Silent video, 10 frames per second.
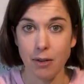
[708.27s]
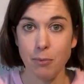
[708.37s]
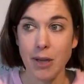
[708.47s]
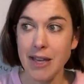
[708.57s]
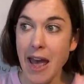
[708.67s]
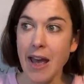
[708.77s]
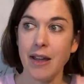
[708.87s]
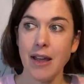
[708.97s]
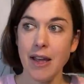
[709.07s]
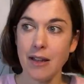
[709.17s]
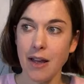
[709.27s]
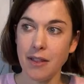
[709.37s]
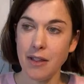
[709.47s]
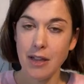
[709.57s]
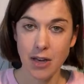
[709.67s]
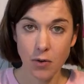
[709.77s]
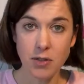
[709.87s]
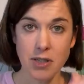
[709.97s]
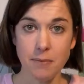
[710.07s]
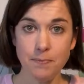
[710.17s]
But yeah, in, uh, the, in
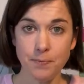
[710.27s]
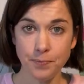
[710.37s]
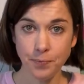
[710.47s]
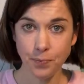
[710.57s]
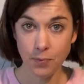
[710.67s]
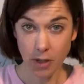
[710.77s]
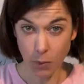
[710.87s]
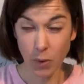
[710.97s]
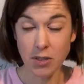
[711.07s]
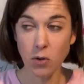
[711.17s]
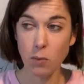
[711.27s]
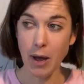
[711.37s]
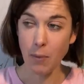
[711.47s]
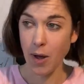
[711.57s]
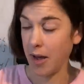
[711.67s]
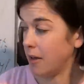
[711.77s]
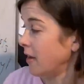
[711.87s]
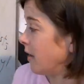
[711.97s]
autumn, we'll talk about why,